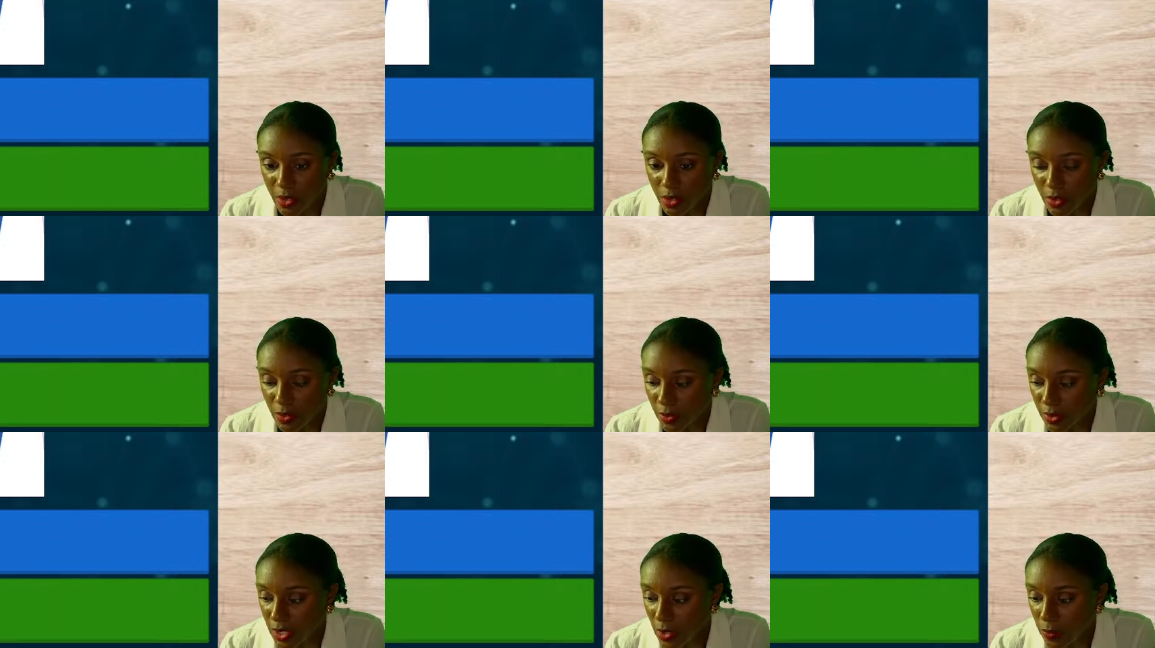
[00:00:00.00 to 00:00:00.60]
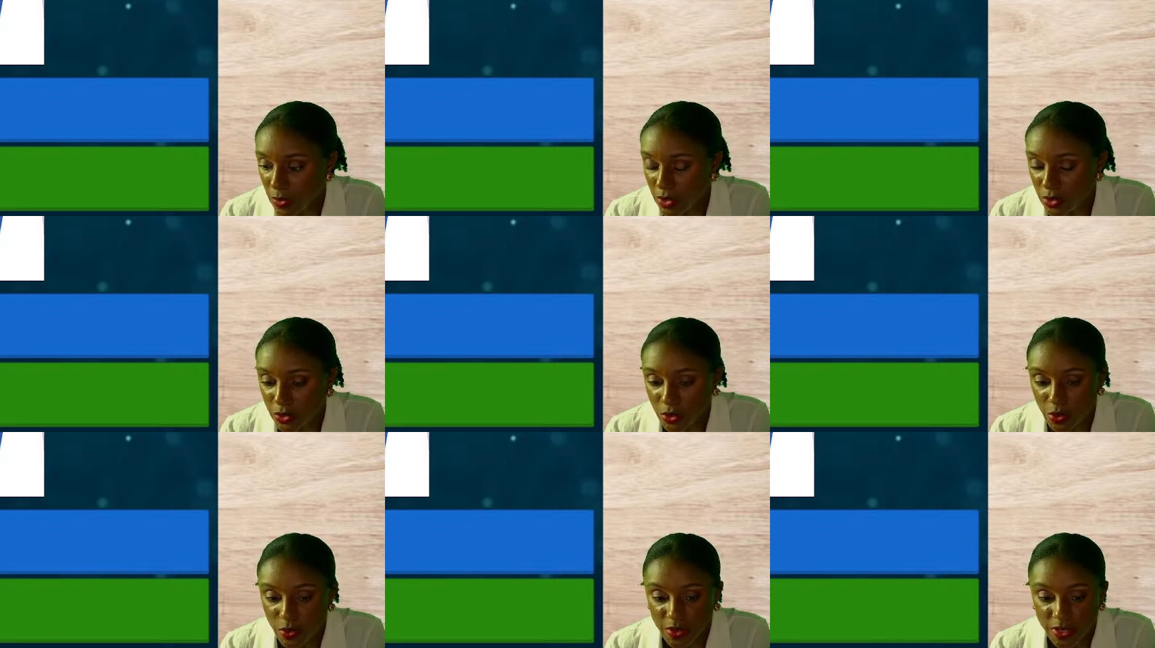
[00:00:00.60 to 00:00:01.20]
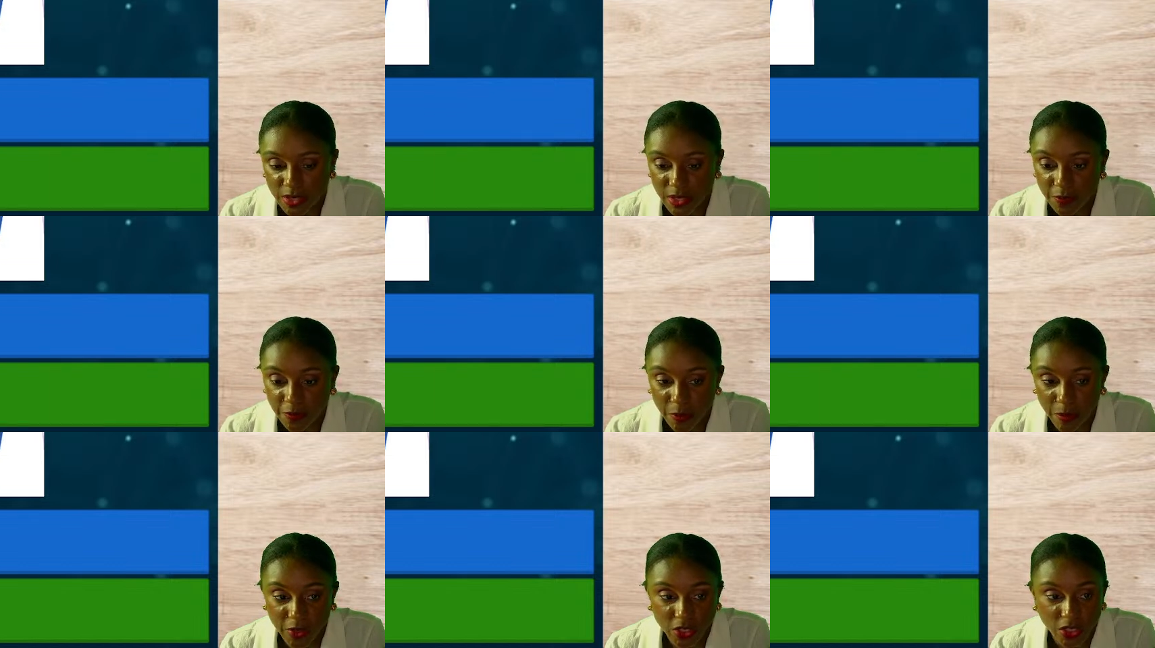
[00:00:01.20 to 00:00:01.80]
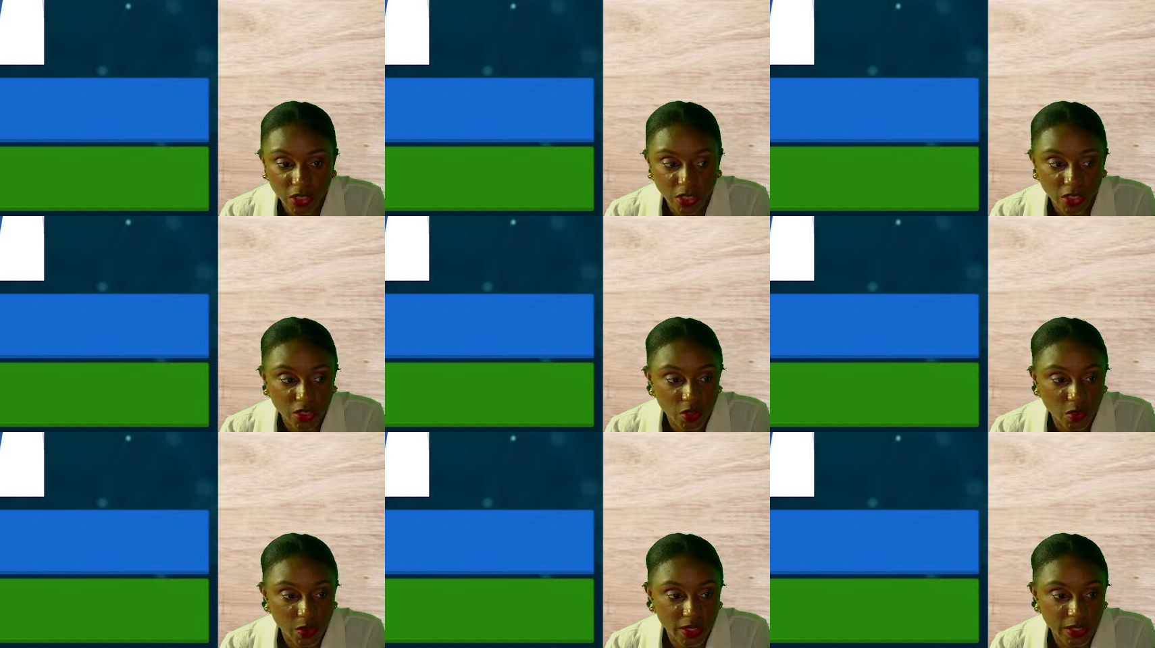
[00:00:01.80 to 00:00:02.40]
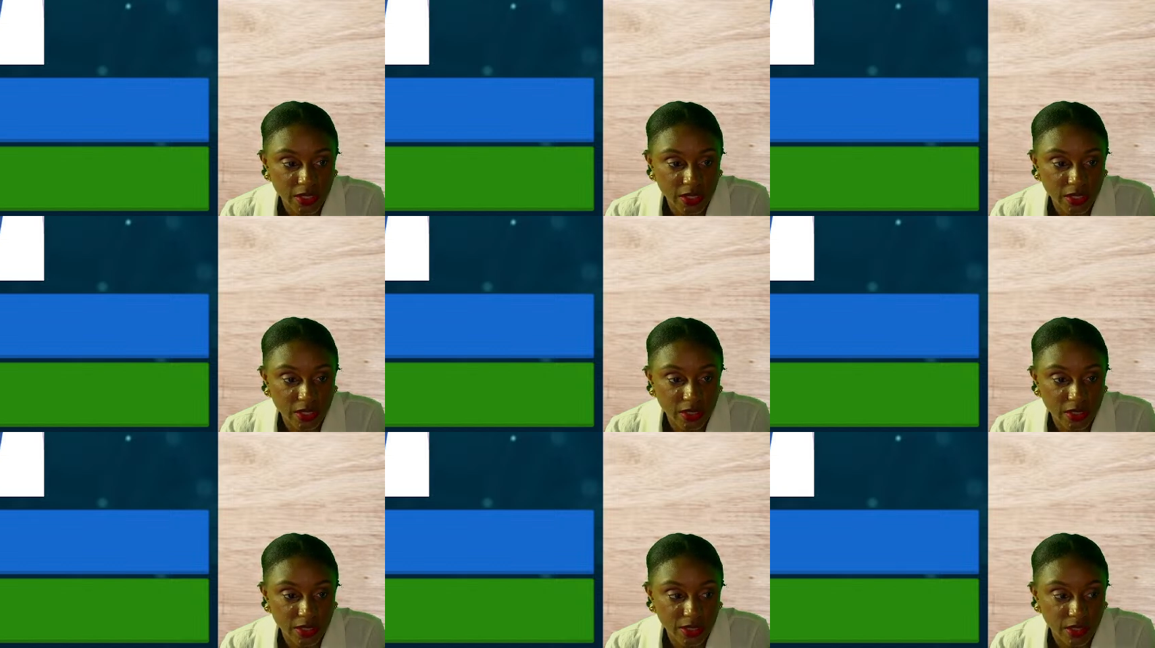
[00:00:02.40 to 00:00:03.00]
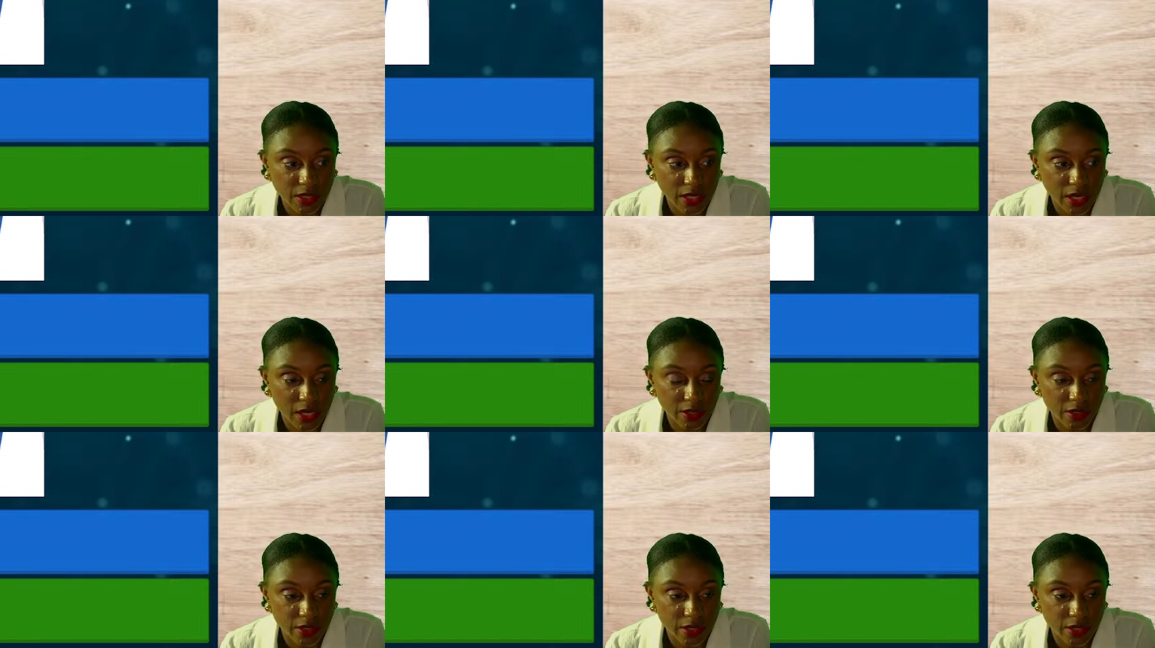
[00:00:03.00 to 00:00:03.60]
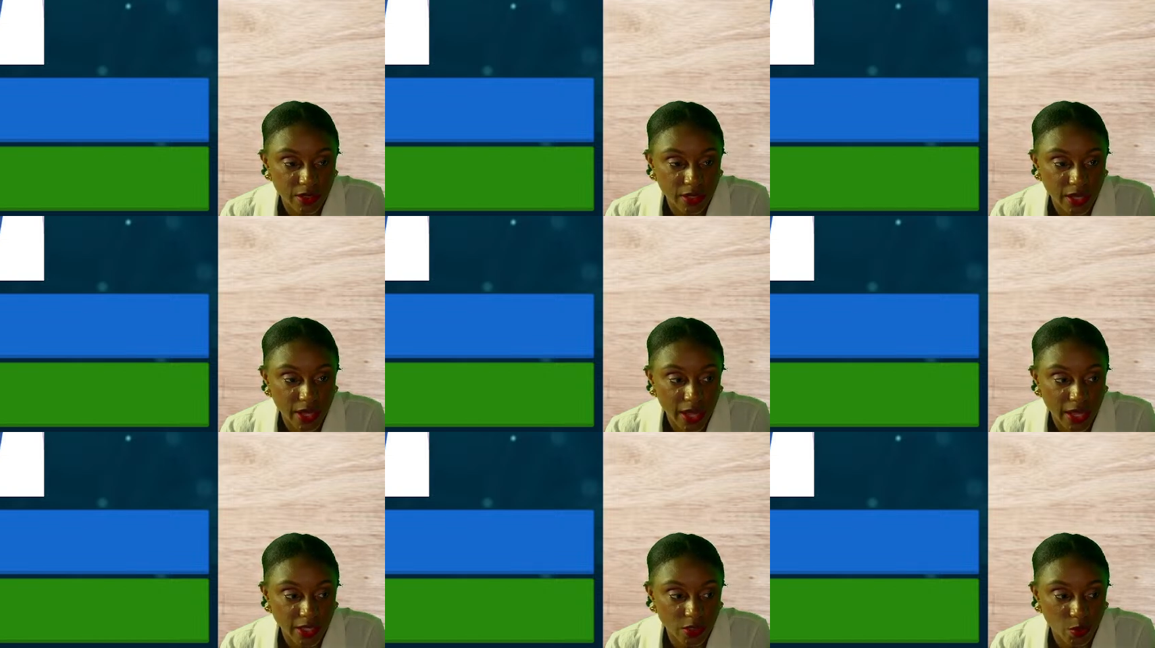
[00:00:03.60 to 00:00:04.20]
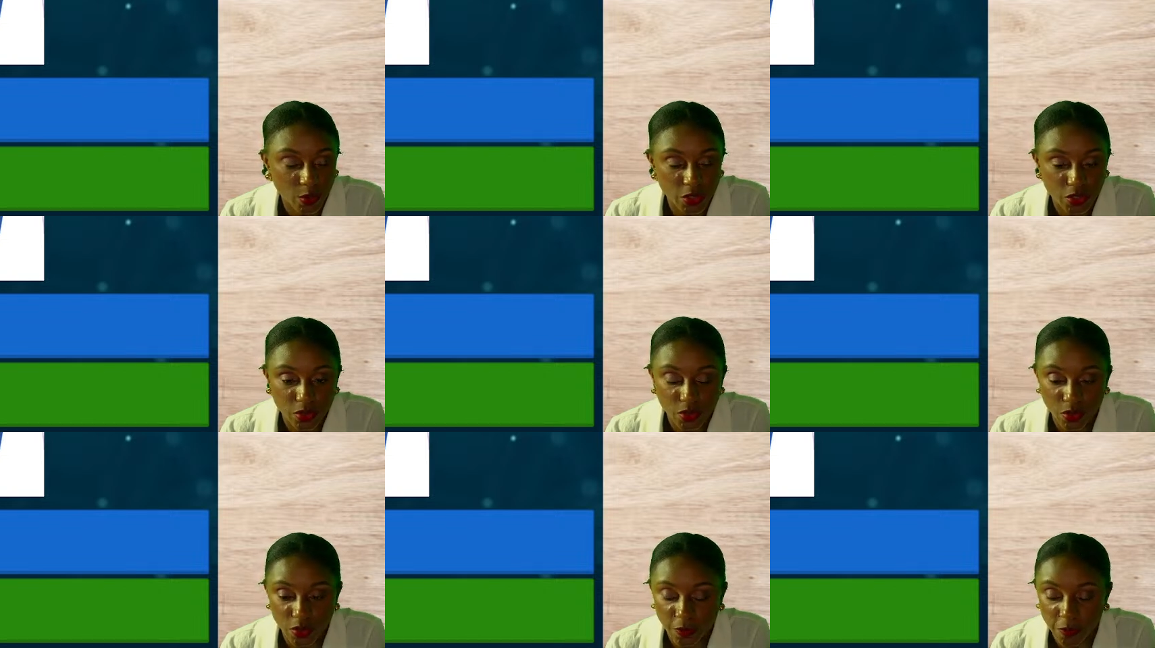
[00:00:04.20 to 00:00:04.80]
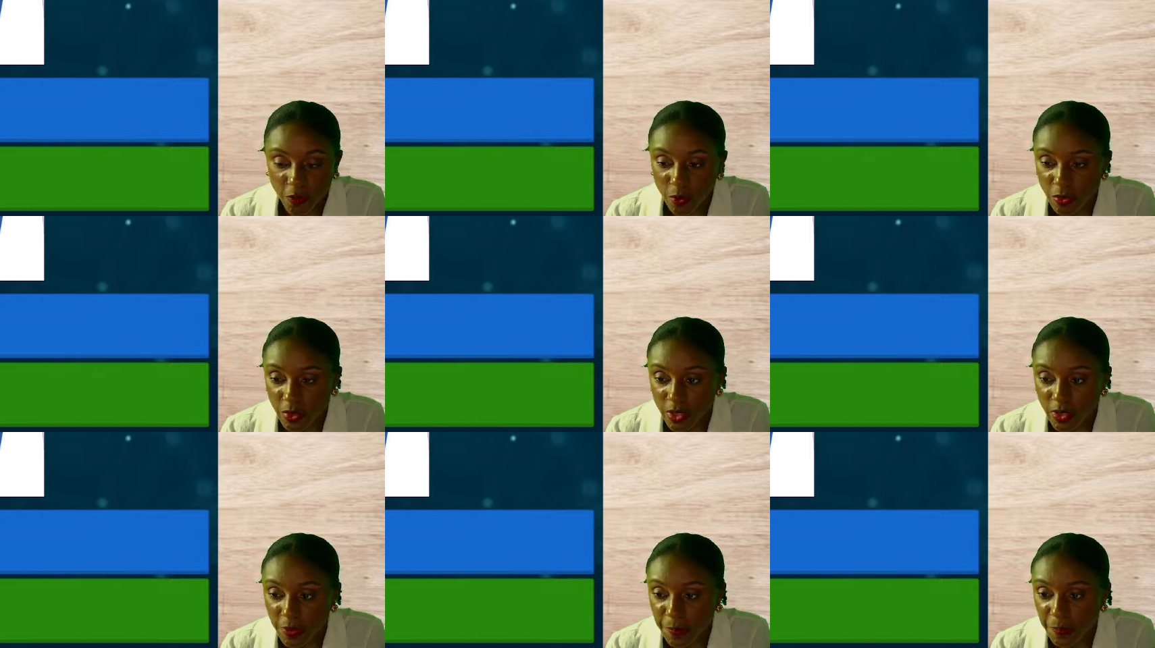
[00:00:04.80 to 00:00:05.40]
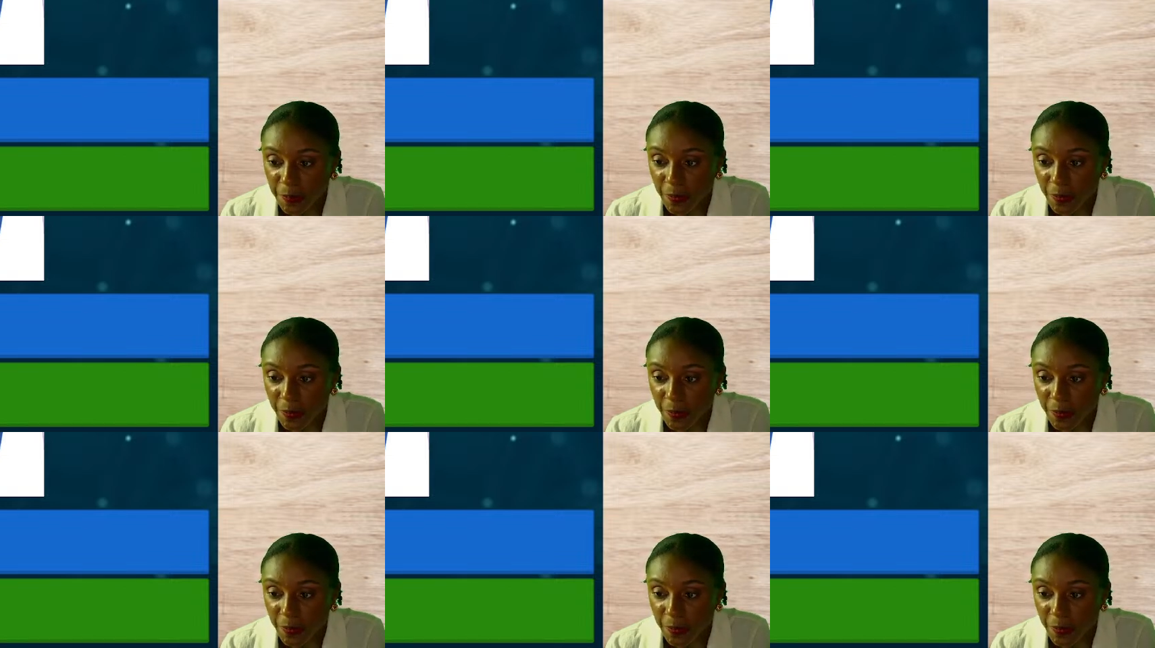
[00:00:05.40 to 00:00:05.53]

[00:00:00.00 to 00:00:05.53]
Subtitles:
Okay, we need to use this information to assist us in calculating the height once you know the formula